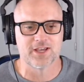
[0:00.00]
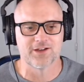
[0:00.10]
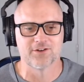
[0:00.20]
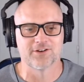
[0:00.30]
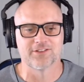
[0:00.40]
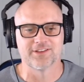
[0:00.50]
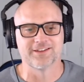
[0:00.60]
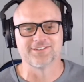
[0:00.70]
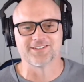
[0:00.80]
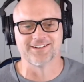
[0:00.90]
hang on to
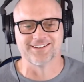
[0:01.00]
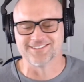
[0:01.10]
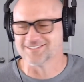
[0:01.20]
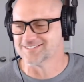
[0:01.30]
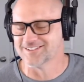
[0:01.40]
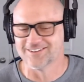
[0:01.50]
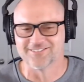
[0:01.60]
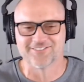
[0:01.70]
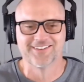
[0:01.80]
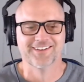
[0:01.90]
things. And there's this lot
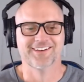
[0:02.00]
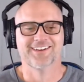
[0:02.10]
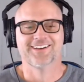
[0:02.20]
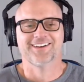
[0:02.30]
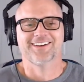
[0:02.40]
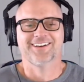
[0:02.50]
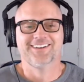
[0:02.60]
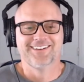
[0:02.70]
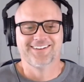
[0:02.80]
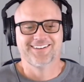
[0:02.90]
of... I thought it was a
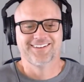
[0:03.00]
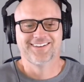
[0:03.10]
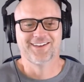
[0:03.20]
female thing. So